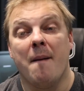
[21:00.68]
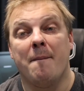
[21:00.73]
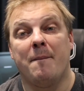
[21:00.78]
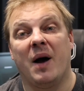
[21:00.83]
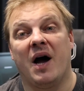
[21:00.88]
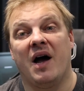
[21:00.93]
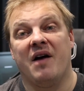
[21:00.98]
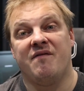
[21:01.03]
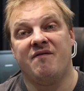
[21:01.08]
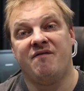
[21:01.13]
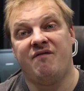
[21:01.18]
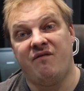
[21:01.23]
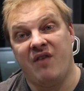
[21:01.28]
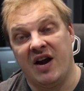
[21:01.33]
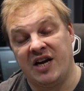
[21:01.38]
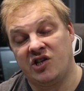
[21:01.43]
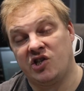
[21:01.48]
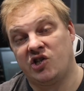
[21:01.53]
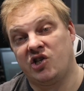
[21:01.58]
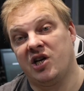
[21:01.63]
but
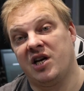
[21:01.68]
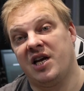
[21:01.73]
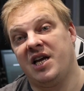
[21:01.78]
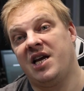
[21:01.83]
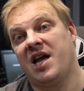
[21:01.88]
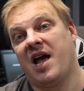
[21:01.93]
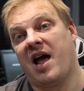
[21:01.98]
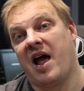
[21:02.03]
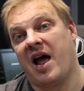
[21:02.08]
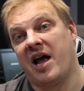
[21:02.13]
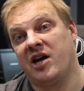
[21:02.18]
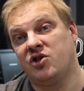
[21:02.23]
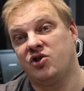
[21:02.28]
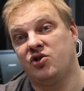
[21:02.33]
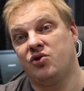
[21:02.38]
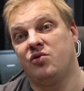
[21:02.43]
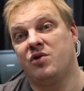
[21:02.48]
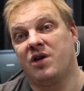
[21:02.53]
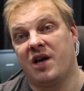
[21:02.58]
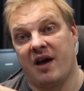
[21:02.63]
eventually
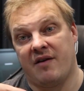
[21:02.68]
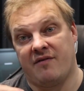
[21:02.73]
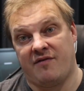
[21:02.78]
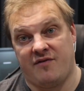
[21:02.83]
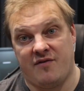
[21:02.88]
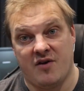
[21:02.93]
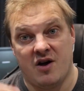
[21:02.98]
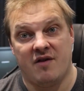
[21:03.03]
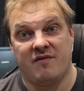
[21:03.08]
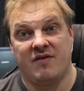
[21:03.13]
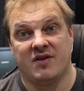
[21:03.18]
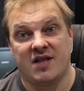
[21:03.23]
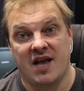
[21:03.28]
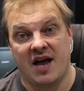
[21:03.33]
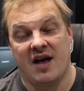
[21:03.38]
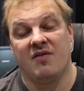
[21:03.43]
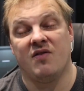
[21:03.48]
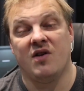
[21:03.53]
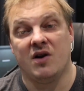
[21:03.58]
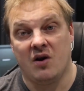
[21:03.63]
as you get further
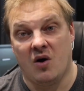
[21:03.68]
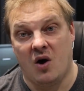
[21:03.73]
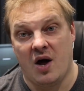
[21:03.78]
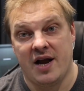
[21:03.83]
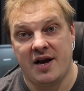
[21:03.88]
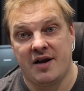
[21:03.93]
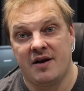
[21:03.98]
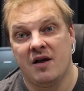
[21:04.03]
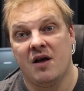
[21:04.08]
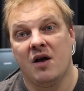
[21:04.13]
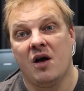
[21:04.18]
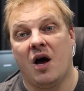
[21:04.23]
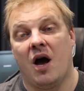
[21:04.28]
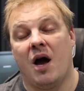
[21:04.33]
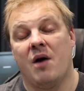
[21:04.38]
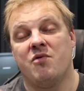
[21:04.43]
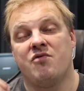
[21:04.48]
down the line, I